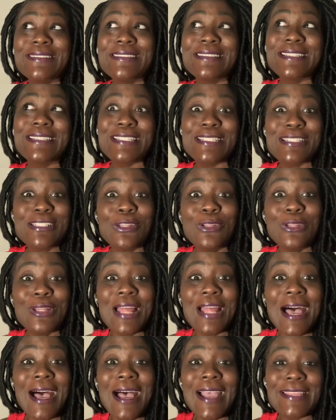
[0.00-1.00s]
this
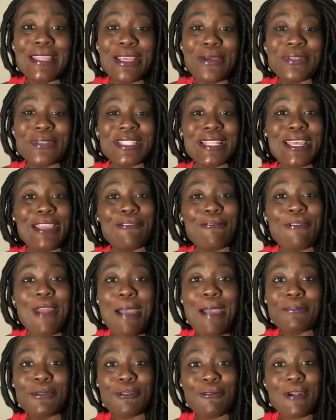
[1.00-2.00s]
line that was like
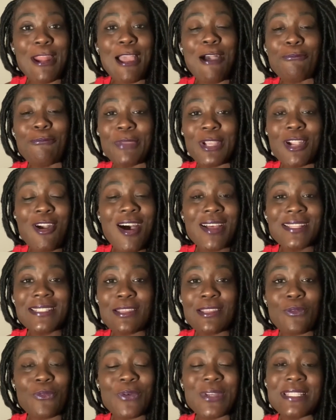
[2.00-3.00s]
wrapped around because
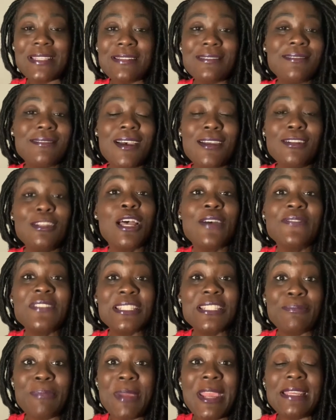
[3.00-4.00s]
there wasn't enough
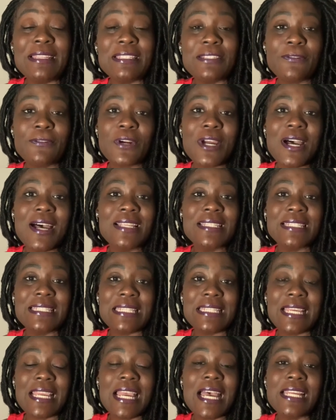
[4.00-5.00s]
space for us
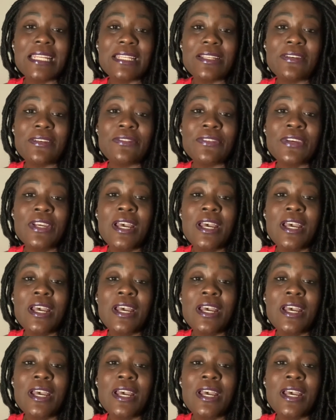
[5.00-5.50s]
to kind of,